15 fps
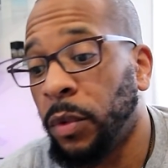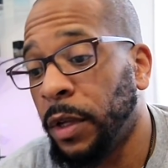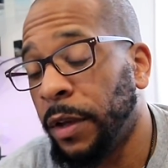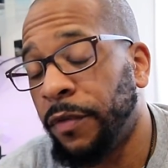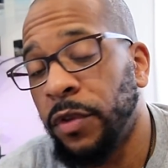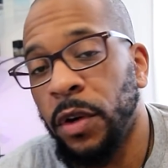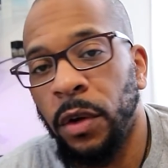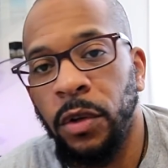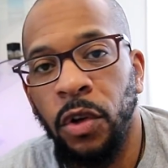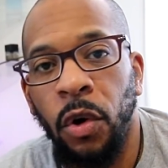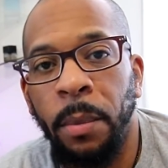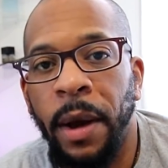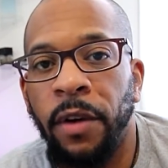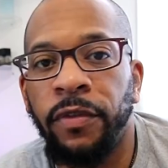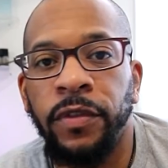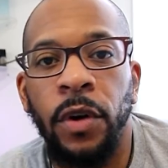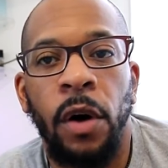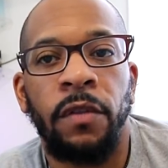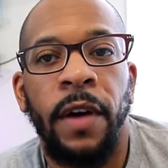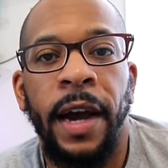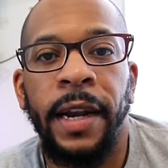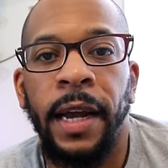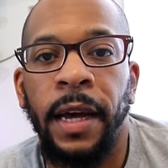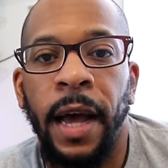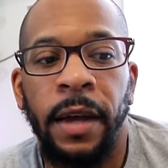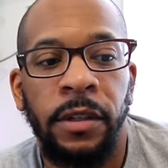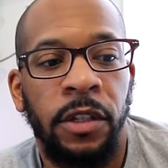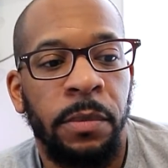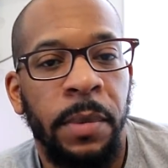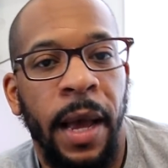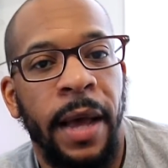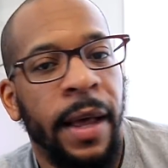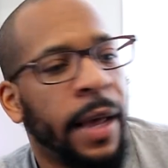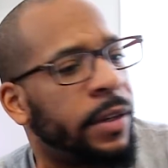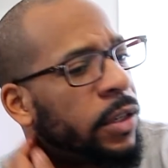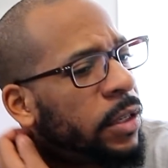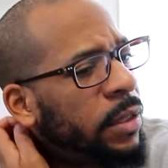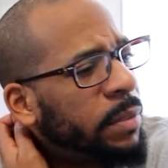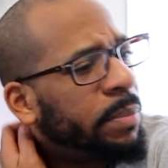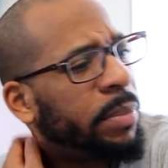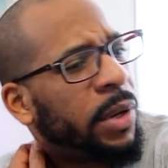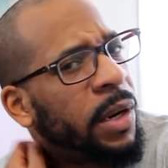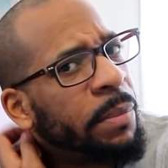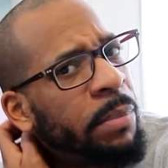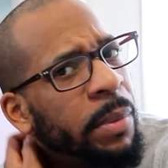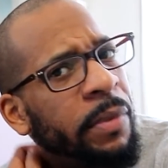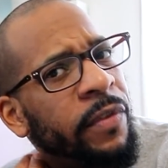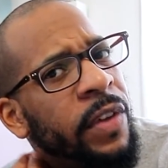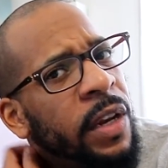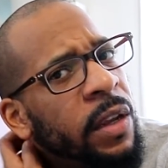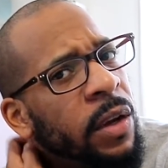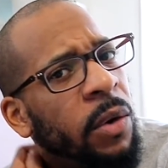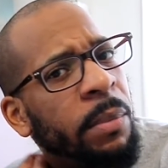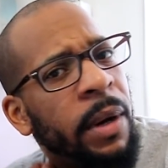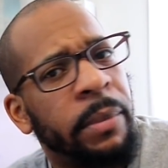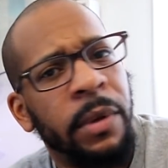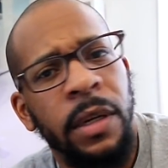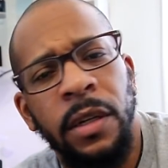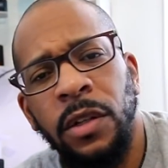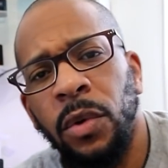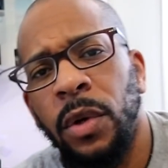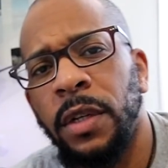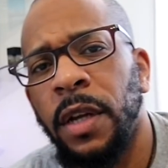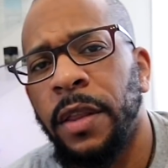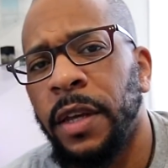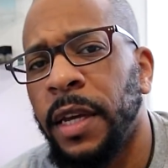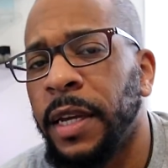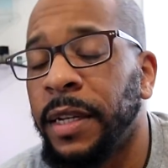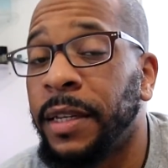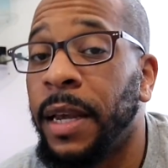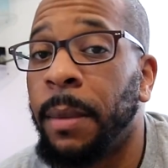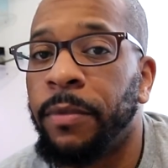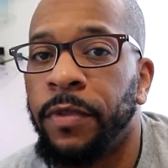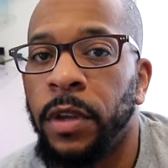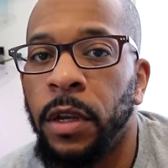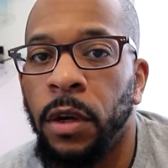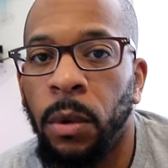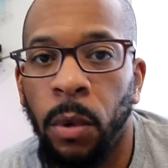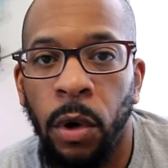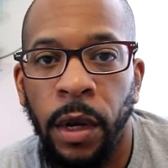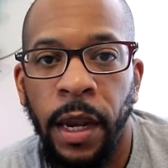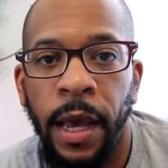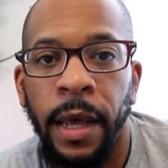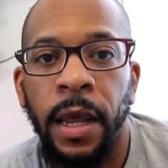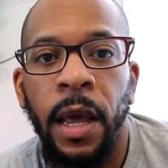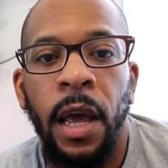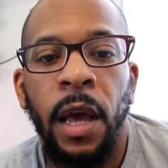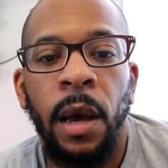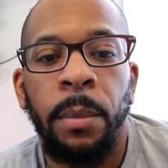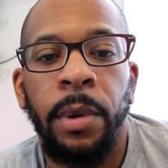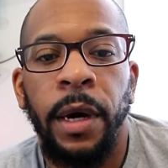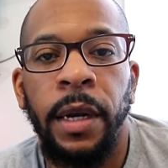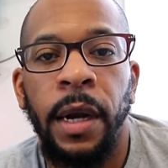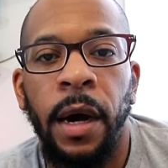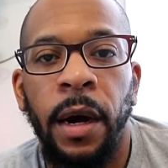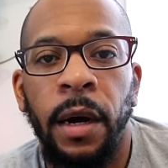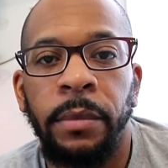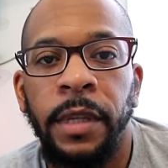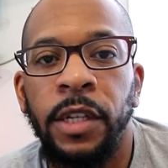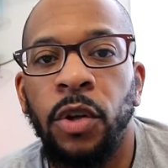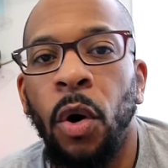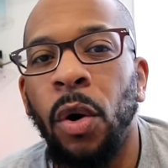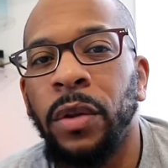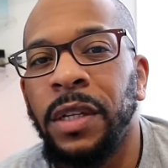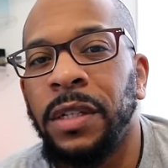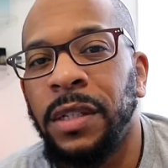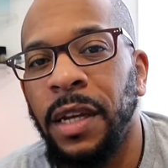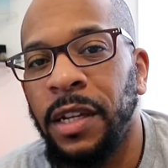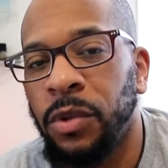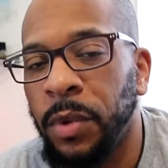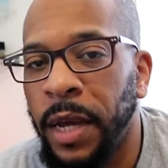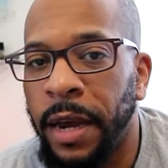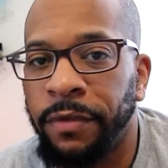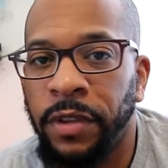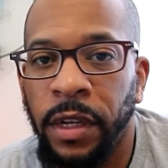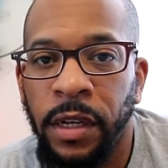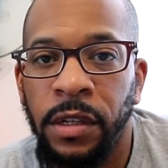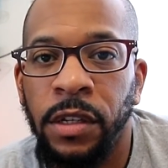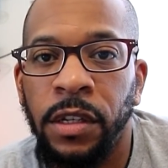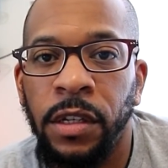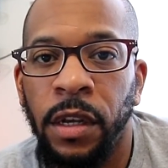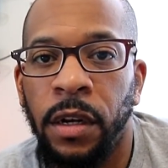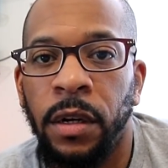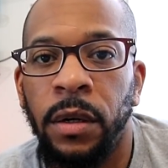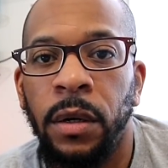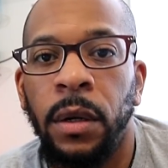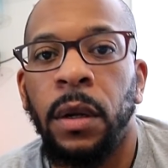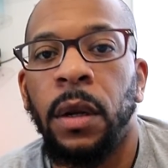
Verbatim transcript: if you don't know about fluoride, I'll, I'll I just put up a video, but I'm going to do another in-depth video on that. But um, there's all these things we have to consider